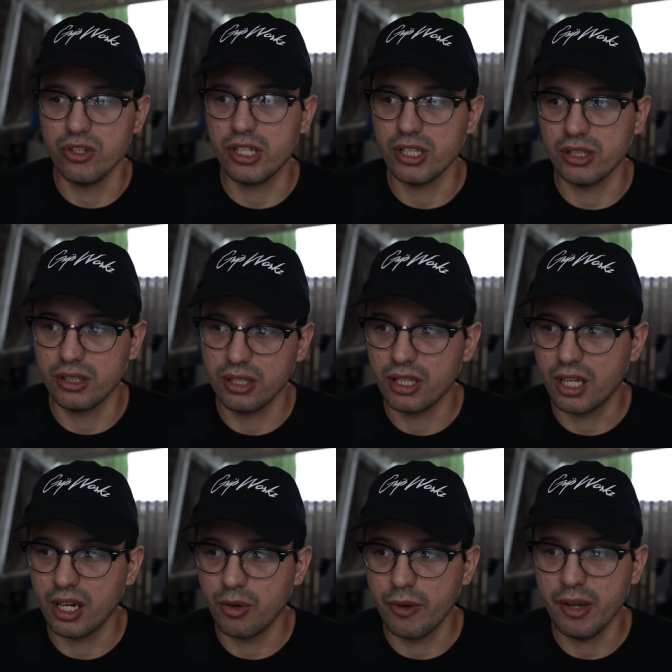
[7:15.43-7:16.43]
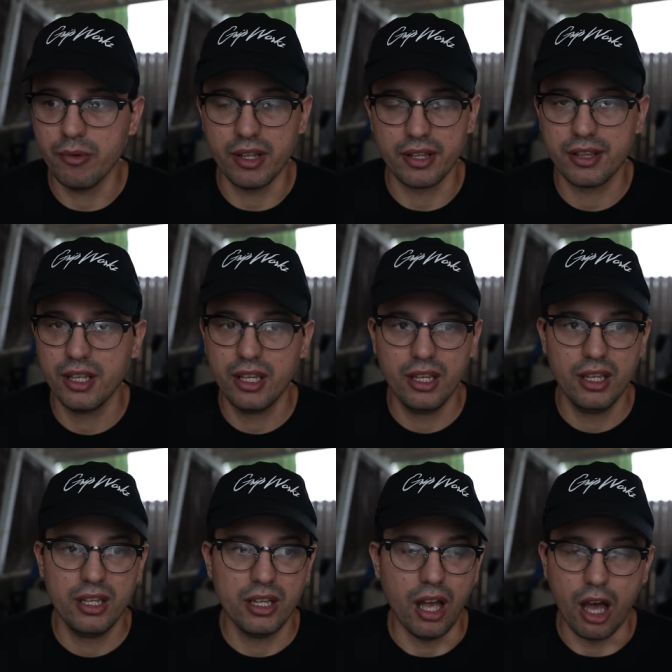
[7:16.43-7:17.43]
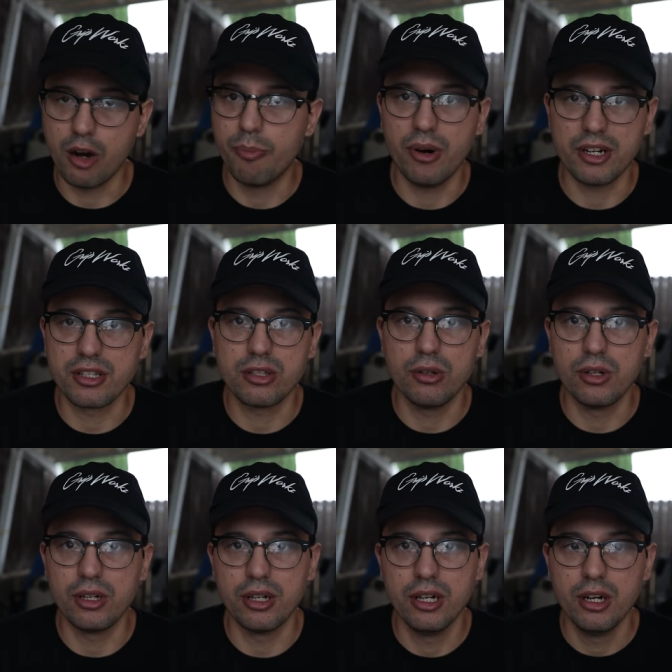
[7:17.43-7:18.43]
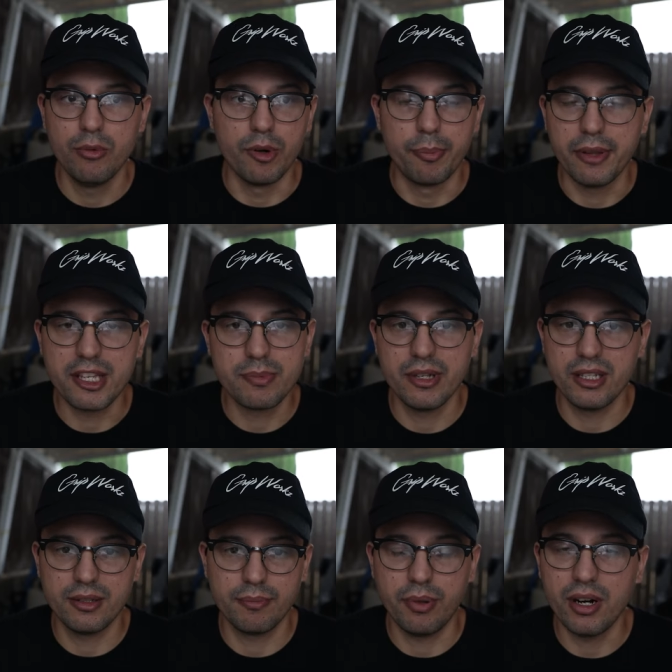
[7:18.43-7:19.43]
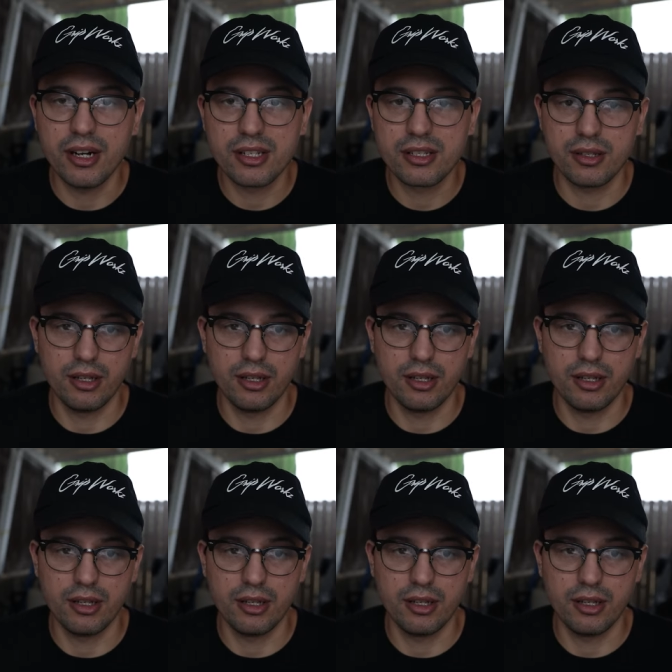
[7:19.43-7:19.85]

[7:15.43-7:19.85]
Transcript: You can get away with auto parts store replacement parts,